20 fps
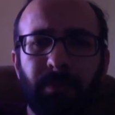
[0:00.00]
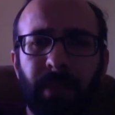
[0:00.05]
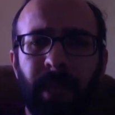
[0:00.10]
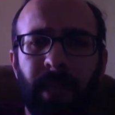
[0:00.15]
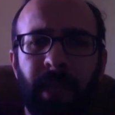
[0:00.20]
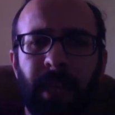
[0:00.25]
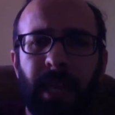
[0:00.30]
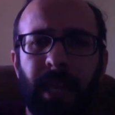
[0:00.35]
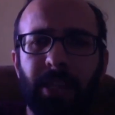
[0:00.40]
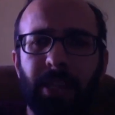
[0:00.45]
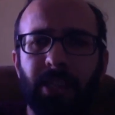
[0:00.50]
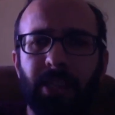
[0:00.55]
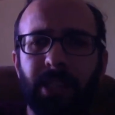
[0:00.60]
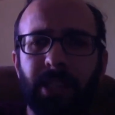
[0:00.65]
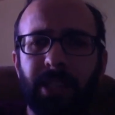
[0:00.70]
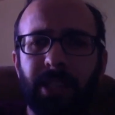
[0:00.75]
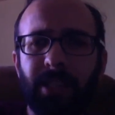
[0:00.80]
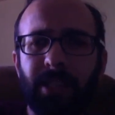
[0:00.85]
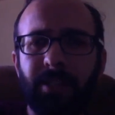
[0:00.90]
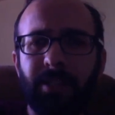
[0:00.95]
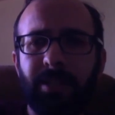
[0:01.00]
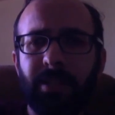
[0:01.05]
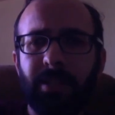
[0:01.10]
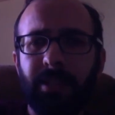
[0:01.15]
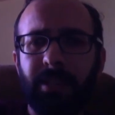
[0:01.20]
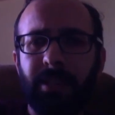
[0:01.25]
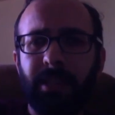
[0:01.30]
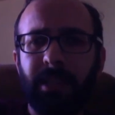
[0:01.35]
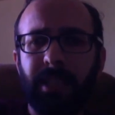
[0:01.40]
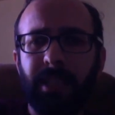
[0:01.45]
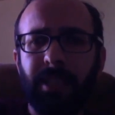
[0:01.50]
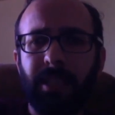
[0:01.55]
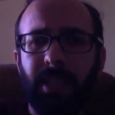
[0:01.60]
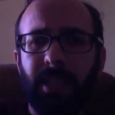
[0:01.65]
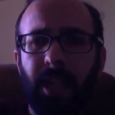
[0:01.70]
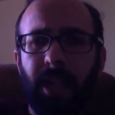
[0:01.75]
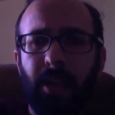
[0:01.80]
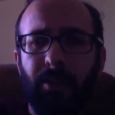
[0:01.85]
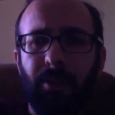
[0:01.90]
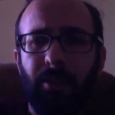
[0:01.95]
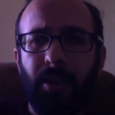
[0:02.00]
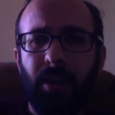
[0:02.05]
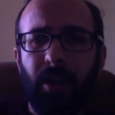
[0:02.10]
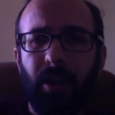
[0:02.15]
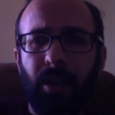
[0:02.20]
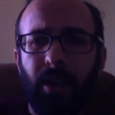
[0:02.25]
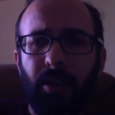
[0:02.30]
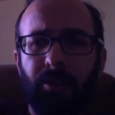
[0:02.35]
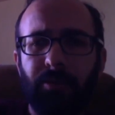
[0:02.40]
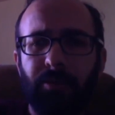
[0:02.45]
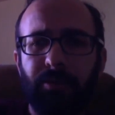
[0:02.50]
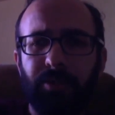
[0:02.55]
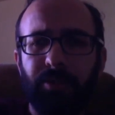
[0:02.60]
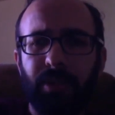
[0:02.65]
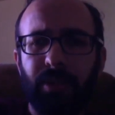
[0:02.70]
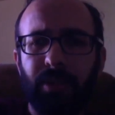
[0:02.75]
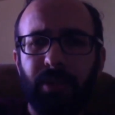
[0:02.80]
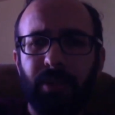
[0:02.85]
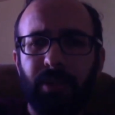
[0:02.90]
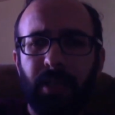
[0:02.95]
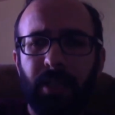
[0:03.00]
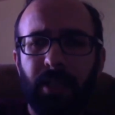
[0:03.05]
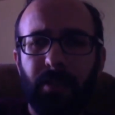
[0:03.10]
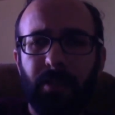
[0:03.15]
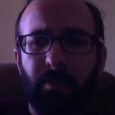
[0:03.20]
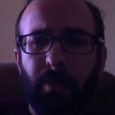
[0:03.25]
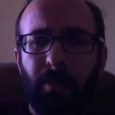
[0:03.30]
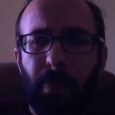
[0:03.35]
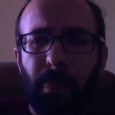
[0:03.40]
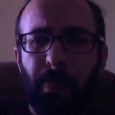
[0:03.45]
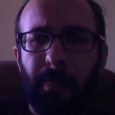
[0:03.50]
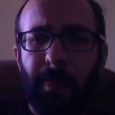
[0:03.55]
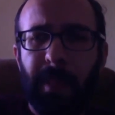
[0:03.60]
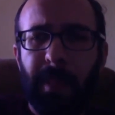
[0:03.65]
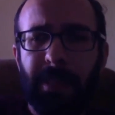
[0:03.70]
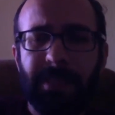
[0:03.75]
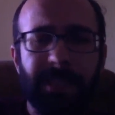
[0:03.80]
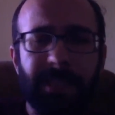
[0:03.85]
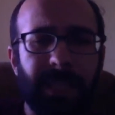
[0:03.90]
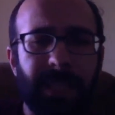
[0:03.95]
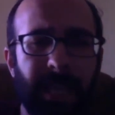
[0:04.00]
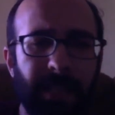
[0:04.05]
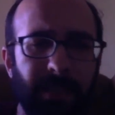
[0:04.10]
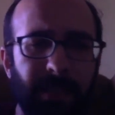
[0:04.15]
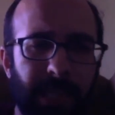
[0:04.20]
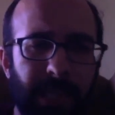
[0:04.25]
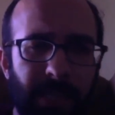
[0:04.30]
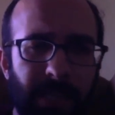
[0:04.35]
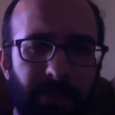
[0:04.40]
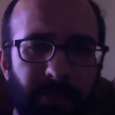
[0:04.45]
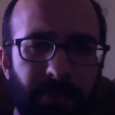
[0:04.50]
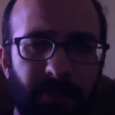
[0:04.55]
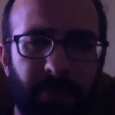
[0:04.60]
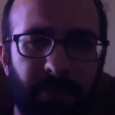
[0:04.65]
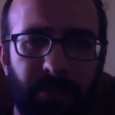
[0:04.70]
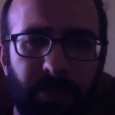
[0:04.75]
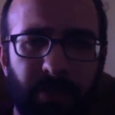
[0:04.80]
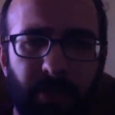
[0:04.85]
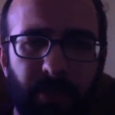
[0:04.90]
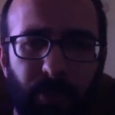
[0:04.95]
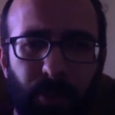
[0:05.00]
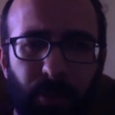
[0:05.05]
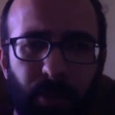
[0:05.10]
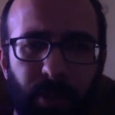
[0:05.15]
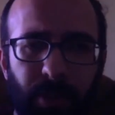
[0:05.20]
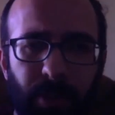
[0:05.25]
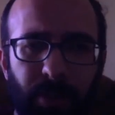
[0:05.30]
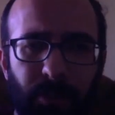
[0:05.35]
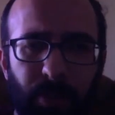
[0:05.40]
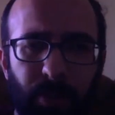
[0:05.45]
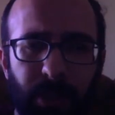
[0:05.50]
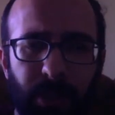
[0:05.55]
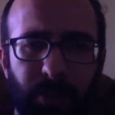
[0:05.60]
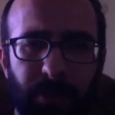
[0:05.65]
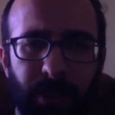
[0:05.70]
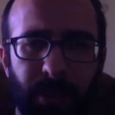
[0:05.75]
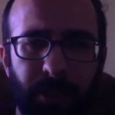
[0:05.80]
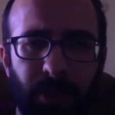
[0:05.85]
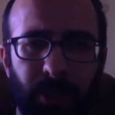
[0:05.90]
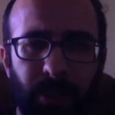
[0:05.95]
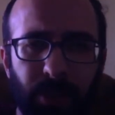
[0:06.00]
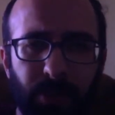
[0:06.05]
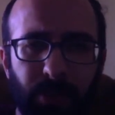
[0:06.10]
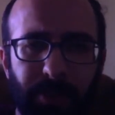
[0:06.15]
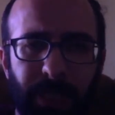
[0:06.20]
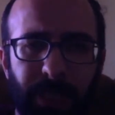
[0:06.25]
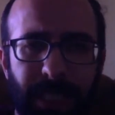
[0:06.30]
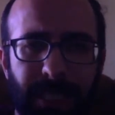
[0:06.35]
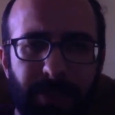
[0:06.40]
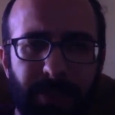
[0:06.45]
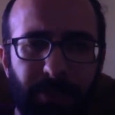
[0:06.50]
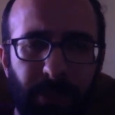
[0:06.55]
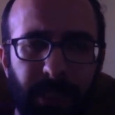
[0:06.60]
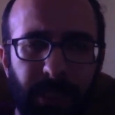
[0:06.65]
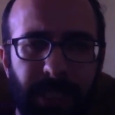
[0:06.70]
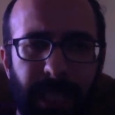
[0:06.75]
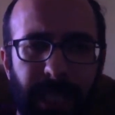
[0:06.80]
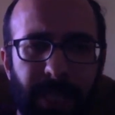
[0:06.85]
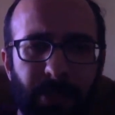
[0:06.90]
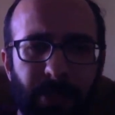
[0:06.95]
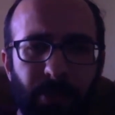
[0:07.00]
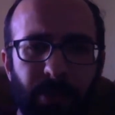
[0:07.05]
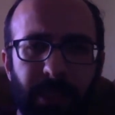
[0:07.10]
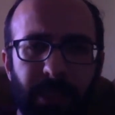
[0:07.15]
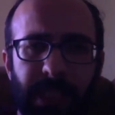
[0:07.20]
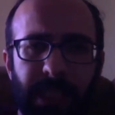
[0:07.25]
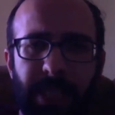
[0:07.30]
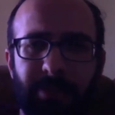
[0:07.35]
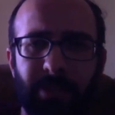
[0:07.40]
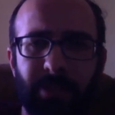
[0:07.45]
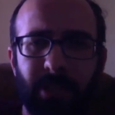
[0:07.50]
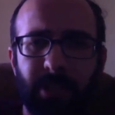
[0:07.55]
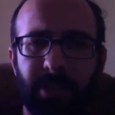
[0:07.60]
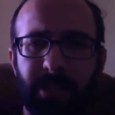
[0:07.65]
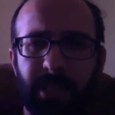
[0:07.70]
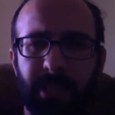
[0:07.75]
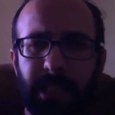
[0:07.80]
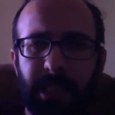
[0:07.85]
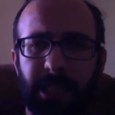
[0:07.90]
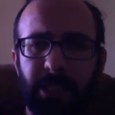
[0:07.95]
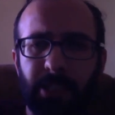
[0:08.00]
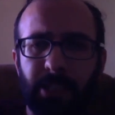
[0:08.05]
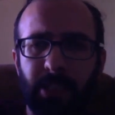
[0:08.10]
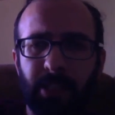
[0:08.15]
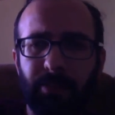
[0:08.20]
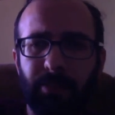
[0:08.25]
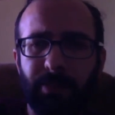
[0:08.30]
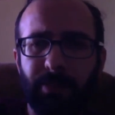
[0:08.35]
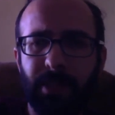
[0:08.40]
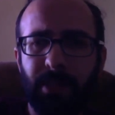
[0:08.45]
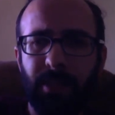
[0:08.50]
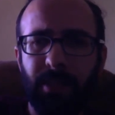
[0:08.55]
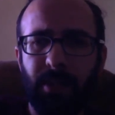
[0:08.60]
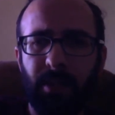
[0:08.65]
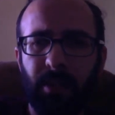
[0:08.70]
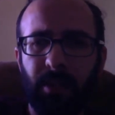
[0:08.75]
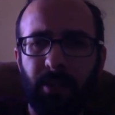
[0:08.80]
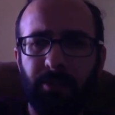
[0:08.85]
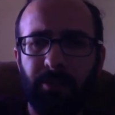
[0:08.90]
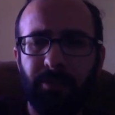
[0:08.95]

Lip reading: Engineers think of a scale length, or what you might call to be explanatory levels, in terms of